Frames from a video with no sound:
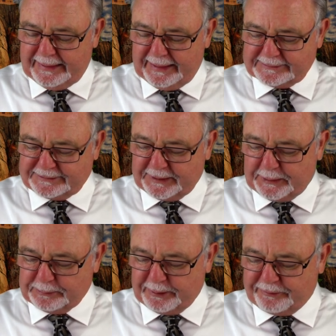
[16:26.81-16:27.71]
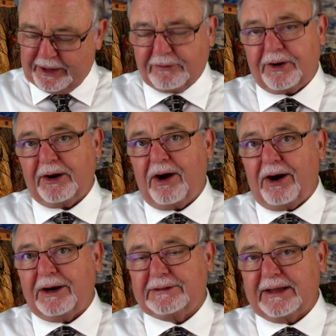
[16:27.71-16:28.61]
And so it'd be very, very
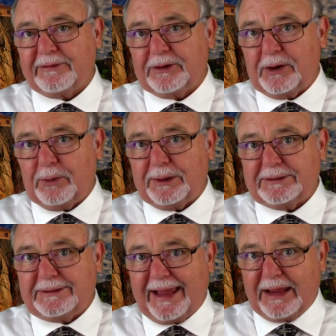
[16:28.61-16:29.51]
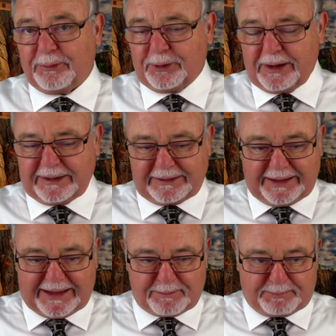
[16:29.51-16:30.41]
hard to even know what day we're on. And
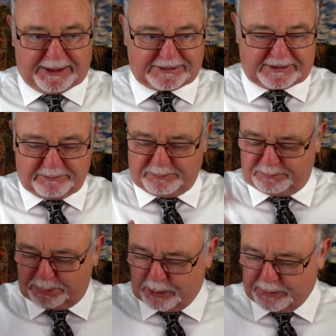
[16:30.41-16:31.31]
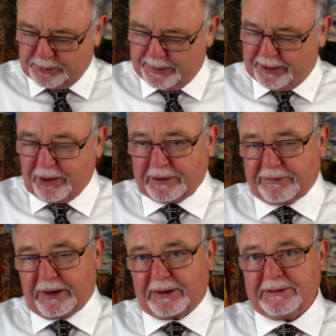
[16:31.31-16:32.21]
EMPs could have blown away all
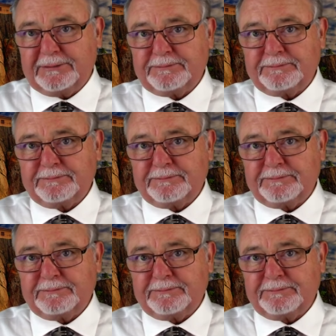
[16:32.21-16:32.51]
of our